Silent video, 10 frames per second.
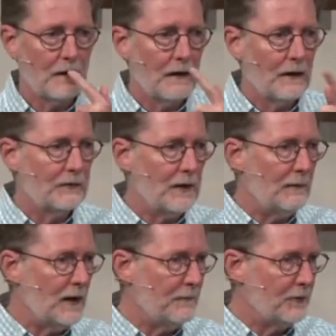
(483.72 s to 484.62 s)

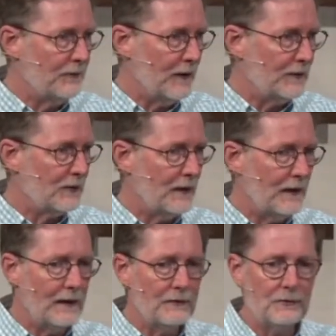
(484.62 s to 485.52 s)
Seminary professor
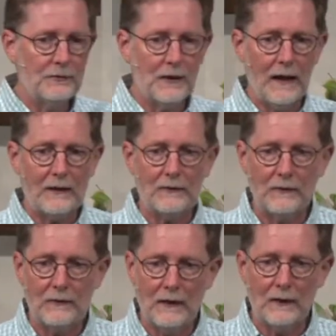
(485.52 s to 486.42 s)
Andrew Jackson
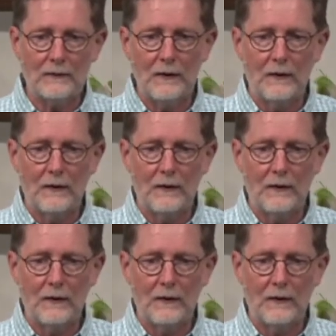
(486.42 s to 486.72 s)
says